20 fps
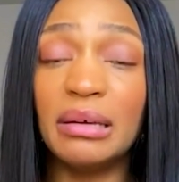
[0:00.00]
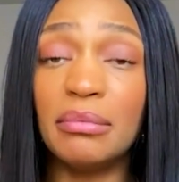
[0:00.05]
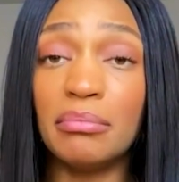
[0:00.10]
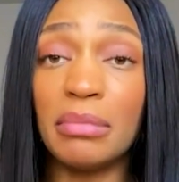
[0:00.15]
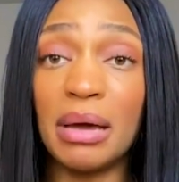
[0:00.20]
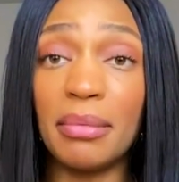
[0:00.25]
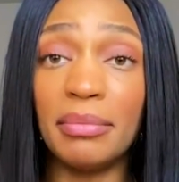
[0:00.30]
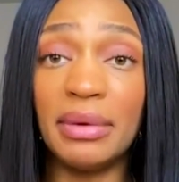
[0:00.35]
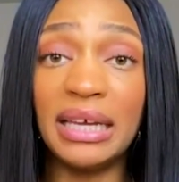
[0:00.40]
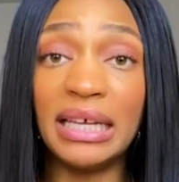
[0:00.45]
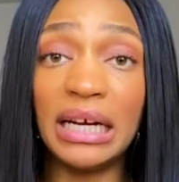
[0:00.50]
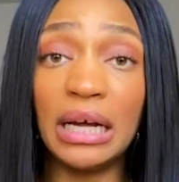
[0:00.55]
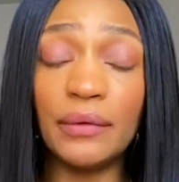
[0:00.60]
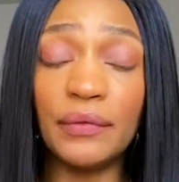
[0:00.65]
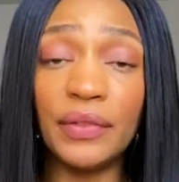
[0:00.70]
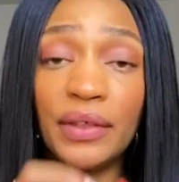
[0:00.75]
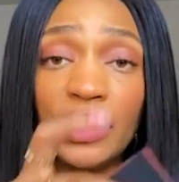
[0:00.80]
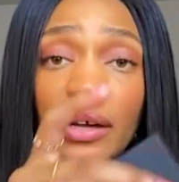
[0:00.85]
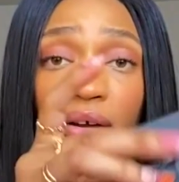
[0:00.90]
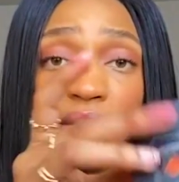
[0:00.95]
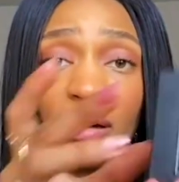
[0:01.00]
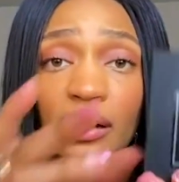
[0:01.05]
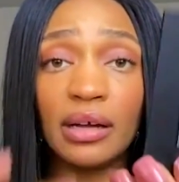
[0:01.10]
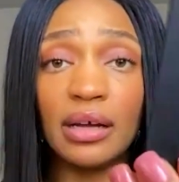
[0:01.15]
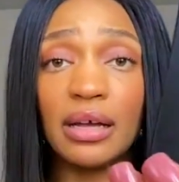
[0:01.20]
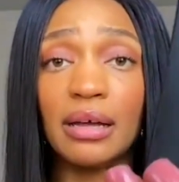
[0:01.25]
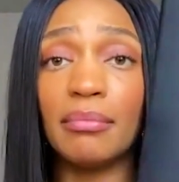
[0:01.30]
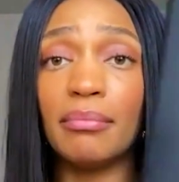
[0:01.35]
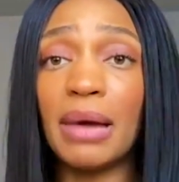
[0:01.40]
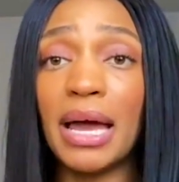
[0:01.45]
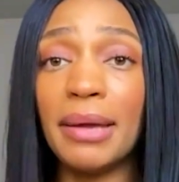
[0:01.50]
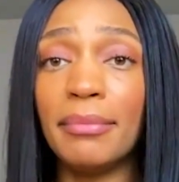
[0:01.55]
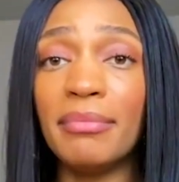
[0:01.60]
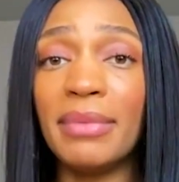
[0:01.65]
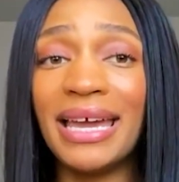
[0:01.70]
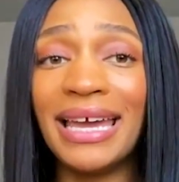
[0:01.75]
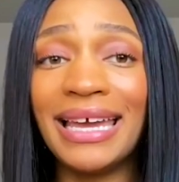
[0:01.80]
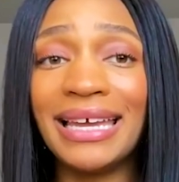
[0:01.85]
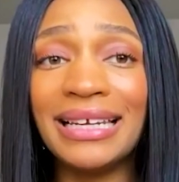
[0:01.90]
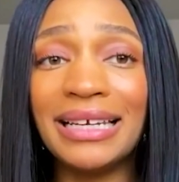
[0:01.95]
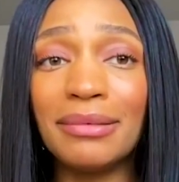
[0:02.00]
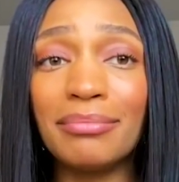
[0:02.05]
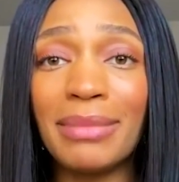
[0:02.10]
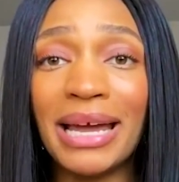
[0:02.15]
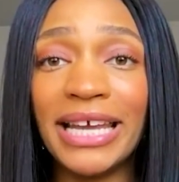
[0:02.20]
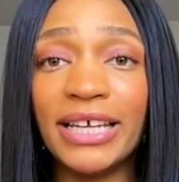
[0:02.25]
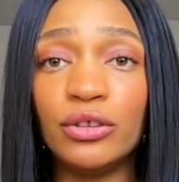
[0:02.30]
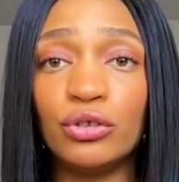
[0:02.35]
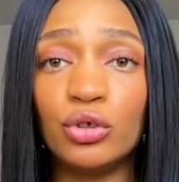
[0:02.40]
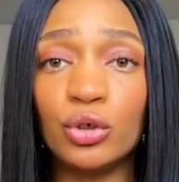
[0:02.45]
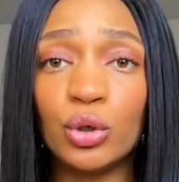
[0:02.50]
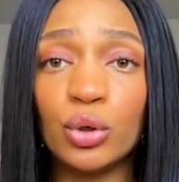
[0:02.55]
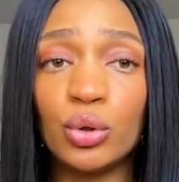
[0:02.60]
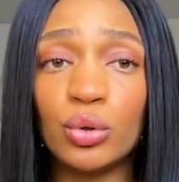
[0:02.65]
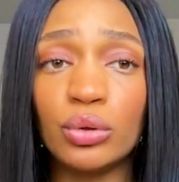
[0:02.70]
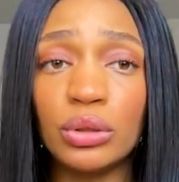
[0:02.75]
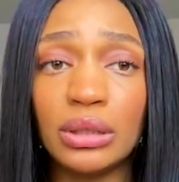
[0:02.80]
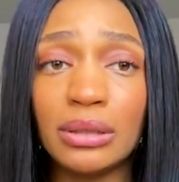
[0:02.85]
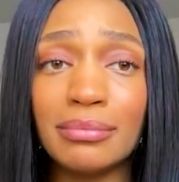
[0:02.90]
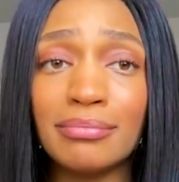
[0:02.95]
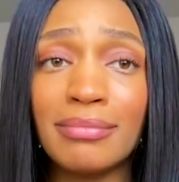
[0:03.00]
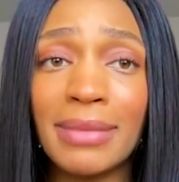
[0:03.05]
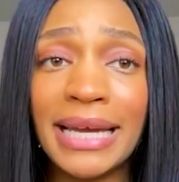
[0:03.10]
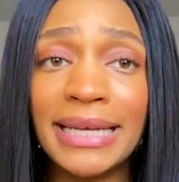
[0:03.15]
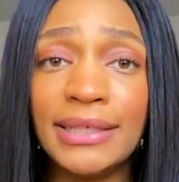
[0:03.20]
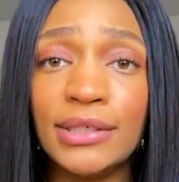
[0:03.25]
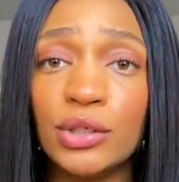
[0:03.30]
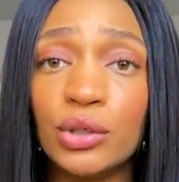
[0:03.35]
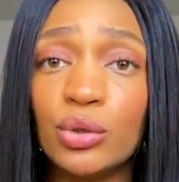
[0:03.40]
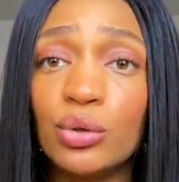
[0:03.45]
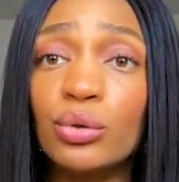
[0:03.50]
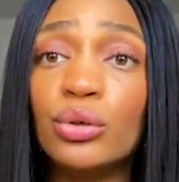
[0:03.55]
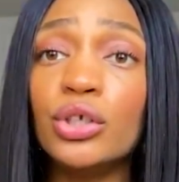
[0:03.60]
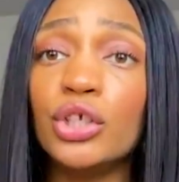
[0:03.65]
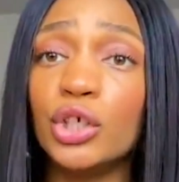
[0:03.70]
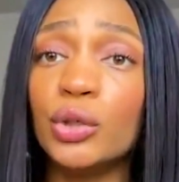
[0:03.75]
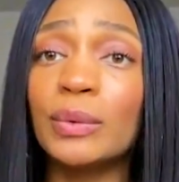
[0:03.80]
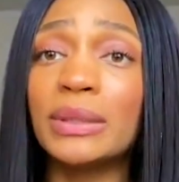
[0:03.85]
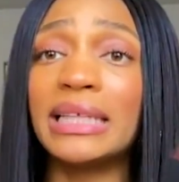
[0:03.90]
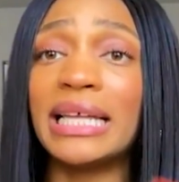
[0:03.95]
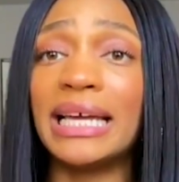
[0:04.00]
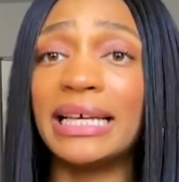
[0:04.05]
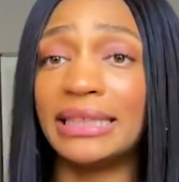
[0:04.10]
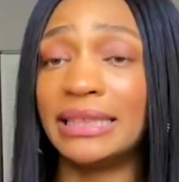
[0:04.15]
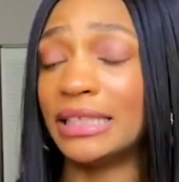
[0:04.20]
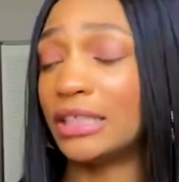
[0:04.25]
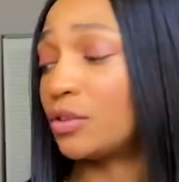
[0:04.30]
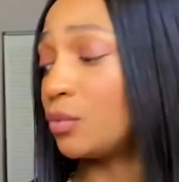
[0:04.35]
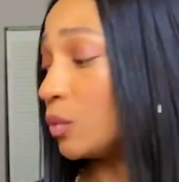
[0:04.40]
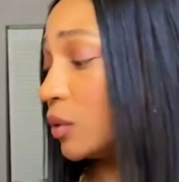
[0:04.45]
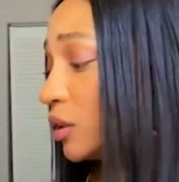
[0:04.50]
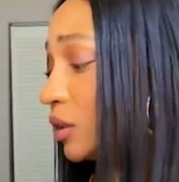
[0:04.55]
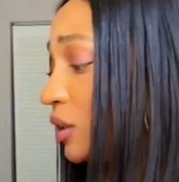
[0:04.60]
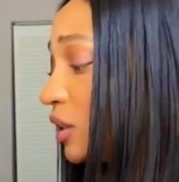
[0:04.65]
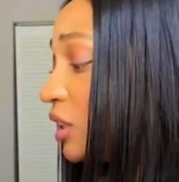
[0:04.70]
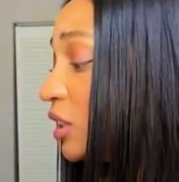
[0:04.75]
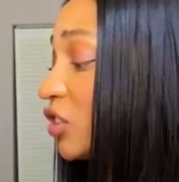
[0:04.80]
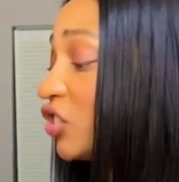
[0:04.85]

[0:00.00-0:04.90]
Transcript: My men out there, my dude, you would like this one.